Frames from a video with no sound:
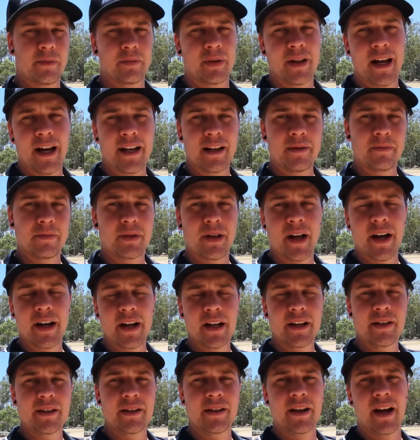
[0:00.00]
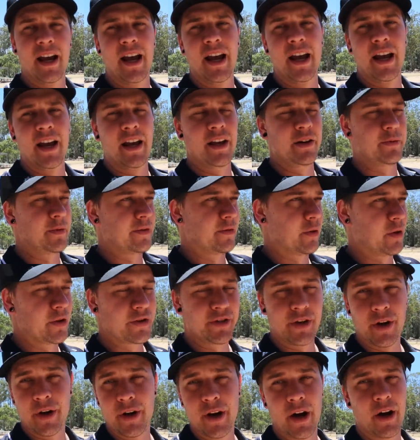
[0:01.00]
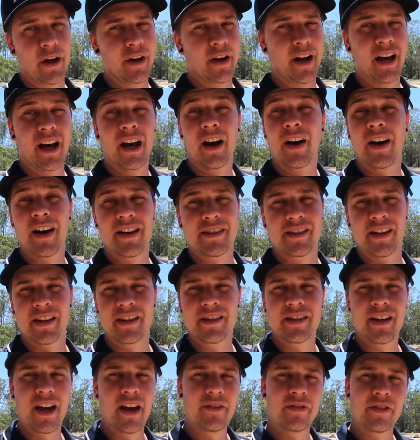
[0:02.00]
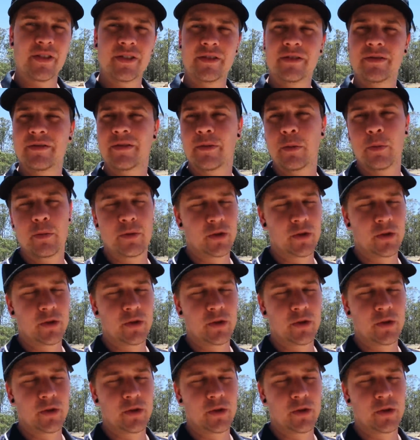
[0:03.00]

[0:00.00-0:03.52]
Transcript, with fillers: It's a platinum plug-in, and we've also got an IC7,